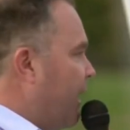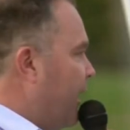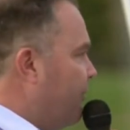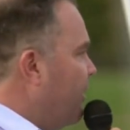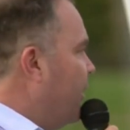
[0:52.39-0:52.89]
They
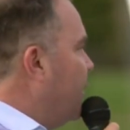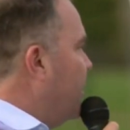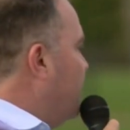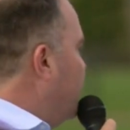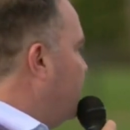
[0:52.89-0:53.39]
were there to
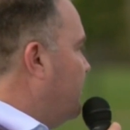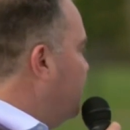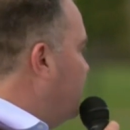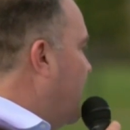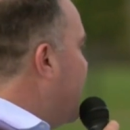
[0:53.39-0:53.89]
discuss
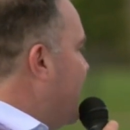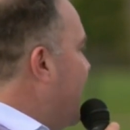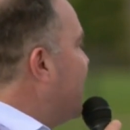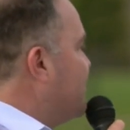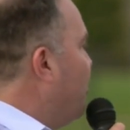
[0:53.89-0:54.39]
the
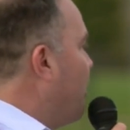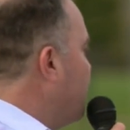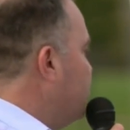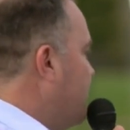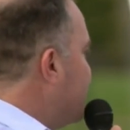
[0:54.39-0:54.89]
division caused by the